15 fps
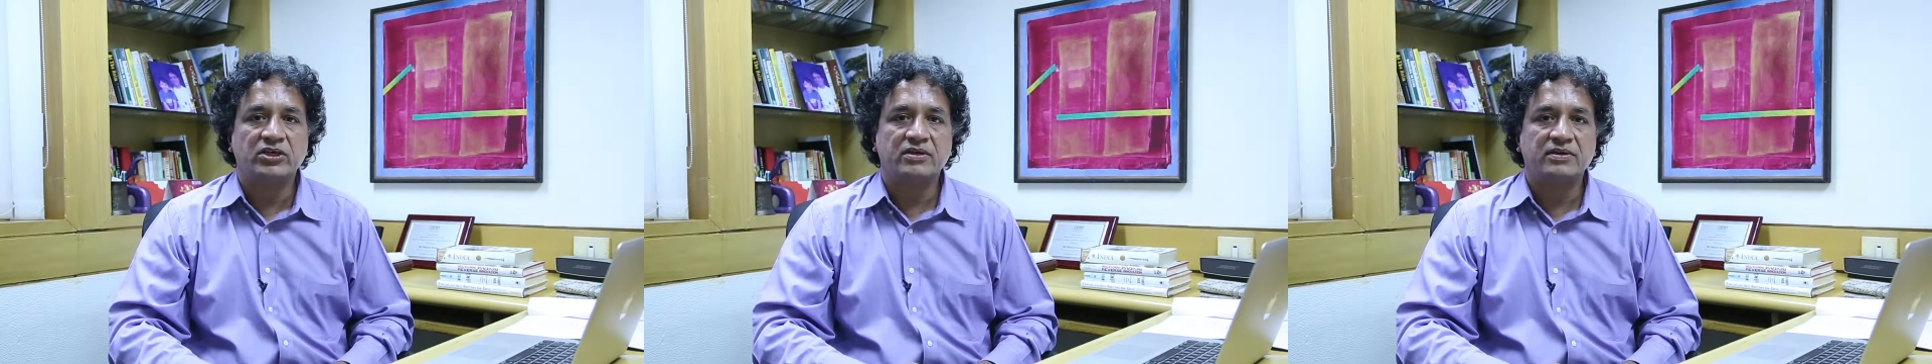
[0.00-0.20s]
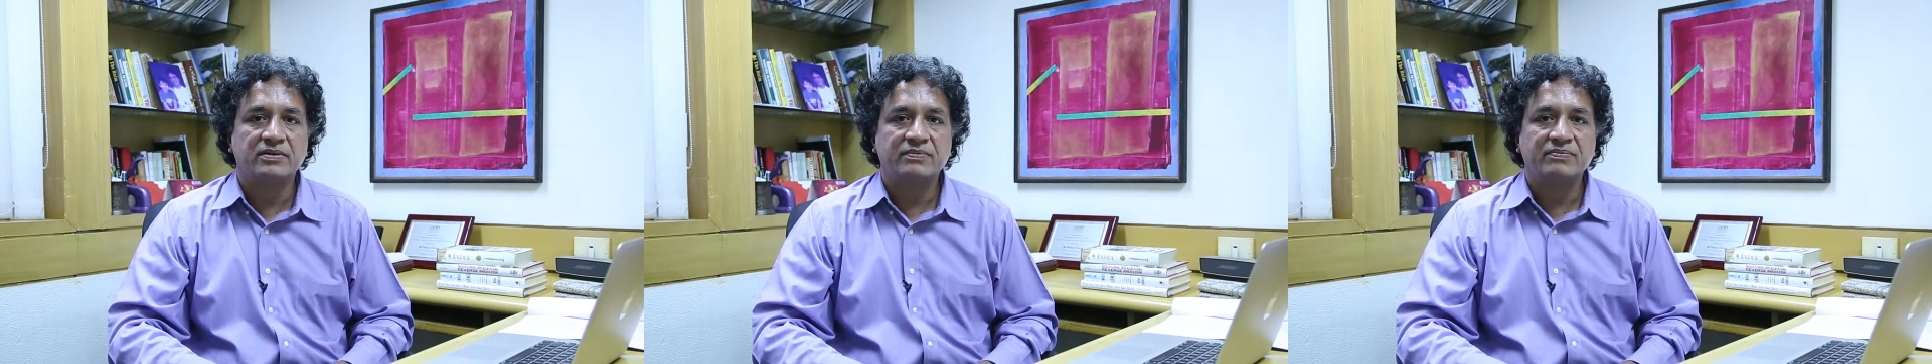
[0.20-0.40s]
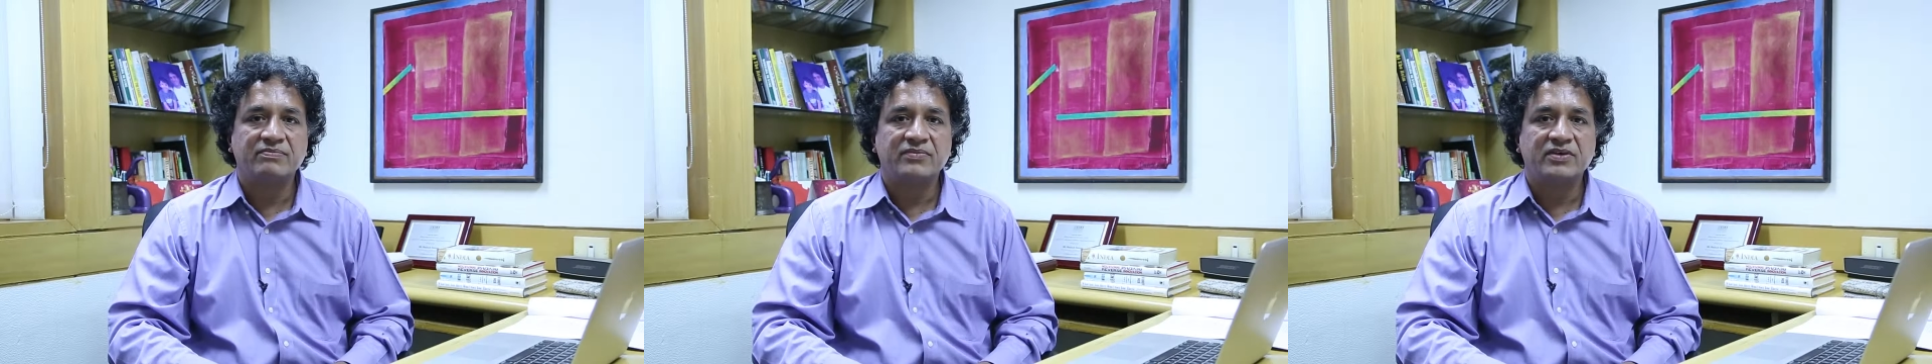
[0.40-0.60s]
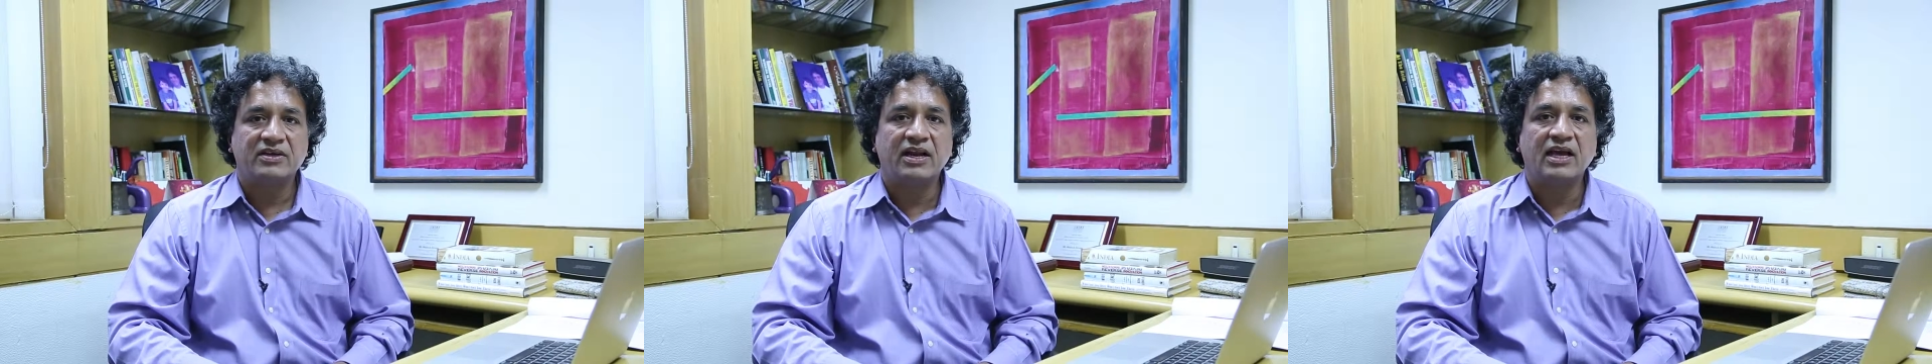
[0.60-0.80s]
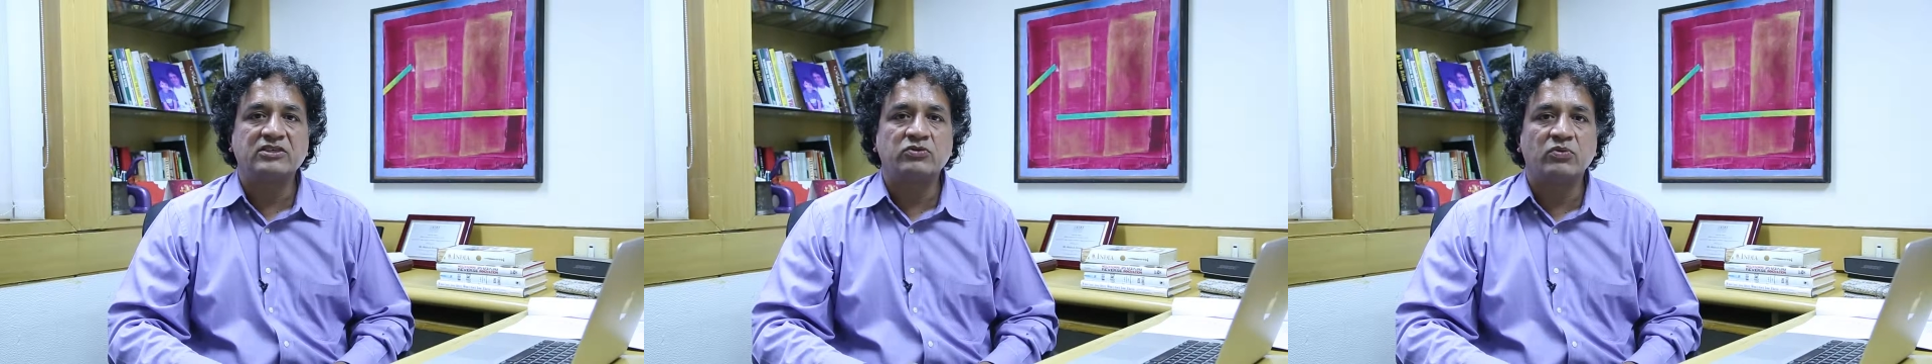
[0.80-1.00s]

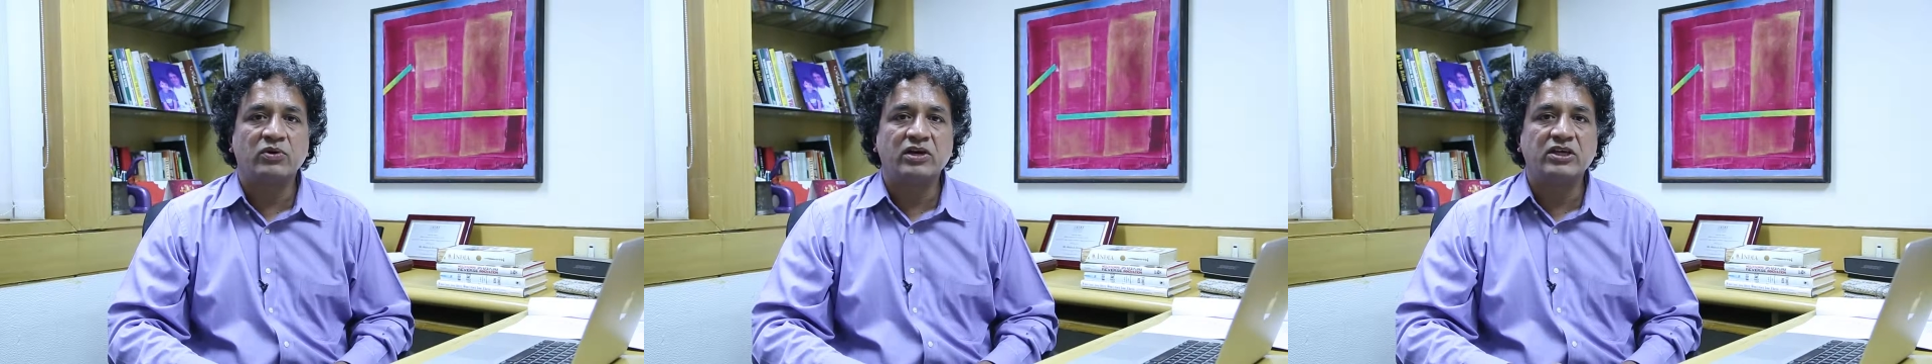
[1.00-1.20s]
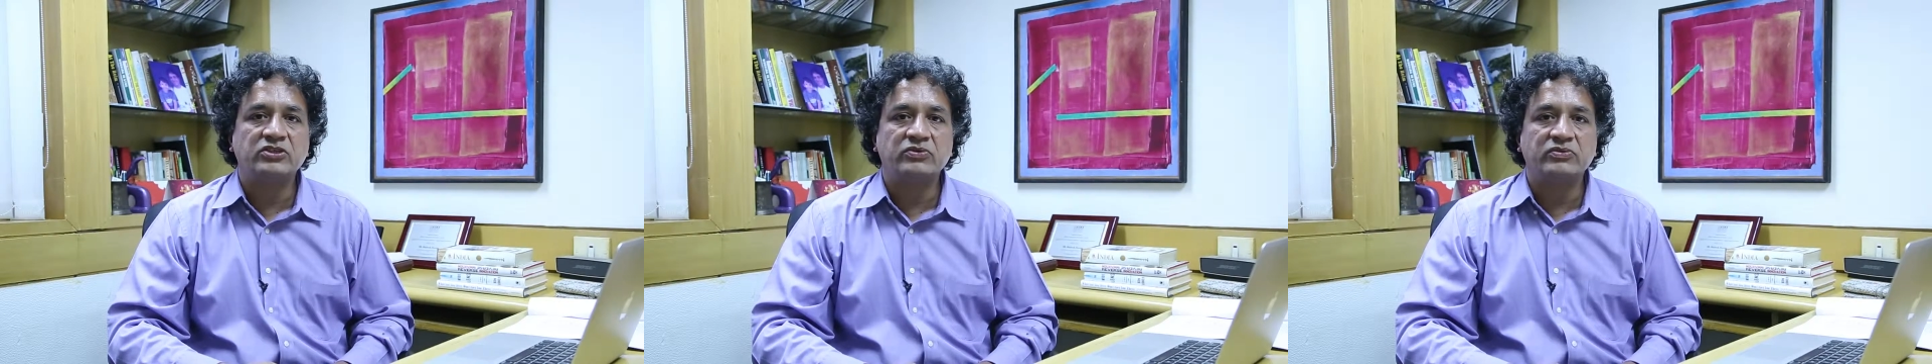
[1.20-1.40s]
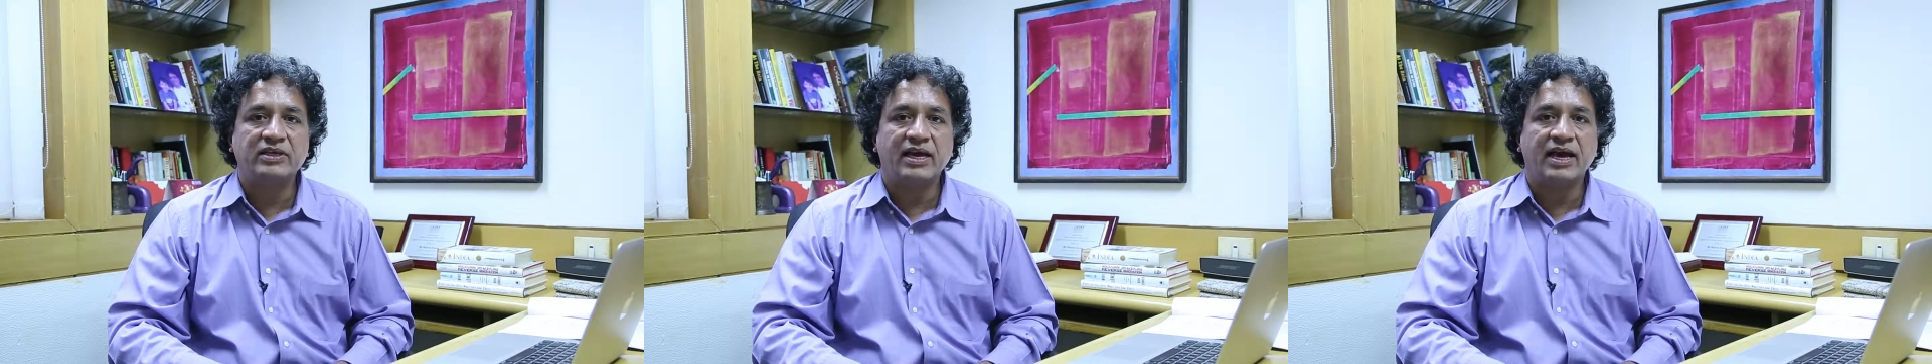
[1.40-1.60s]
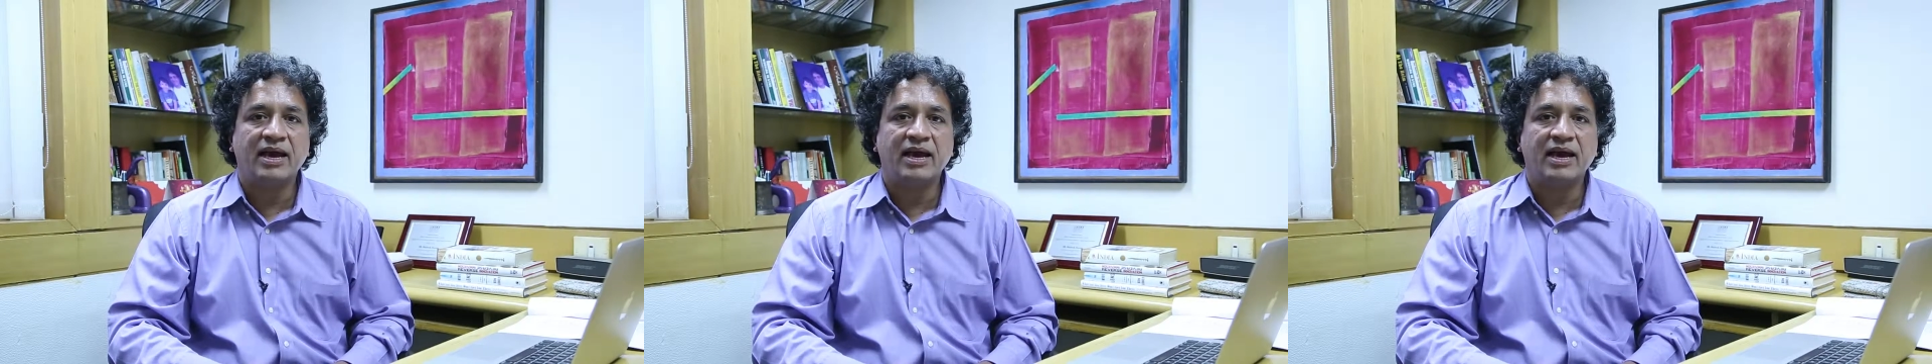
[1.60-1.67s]
next only to the